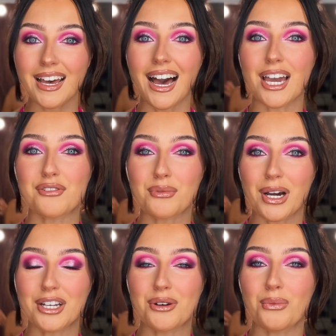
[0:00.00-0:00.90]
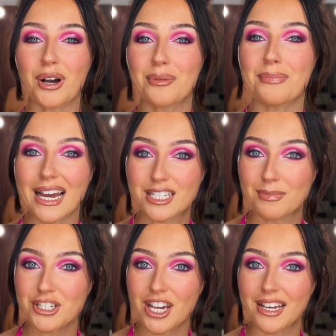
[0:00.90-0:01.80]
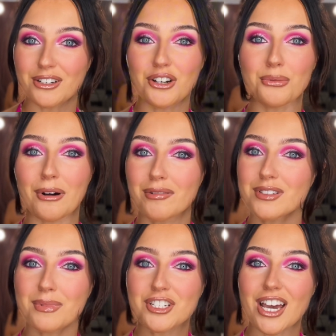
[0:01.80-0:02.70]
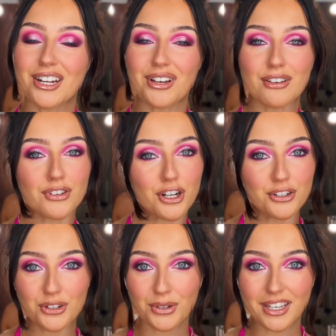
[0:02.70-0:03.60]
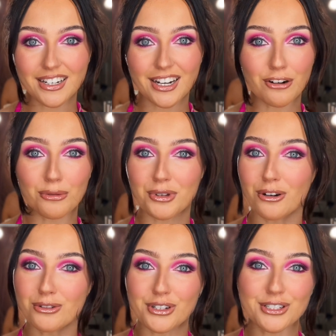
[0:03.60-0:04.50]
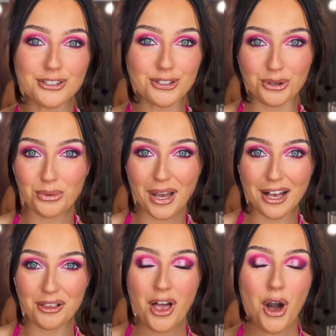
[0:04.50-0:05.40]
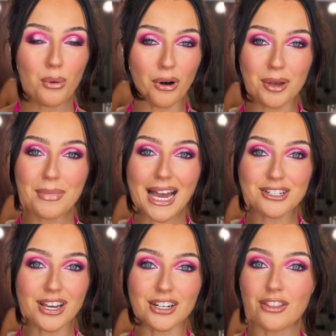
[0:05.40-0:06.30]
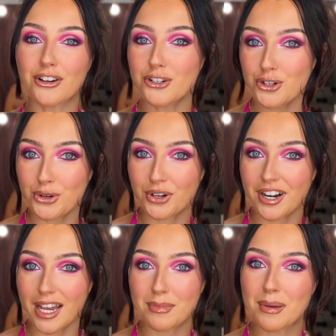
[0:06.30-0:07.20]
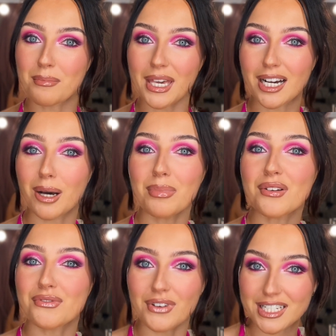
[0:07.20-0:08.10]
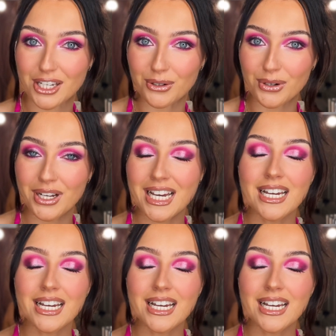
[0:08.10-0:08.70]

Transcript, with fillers: Hi everyone, welcome back to my channel or welcome to my channel if you are new here. I hope you're all doing so well. Welcome back to another true crime and makeup video.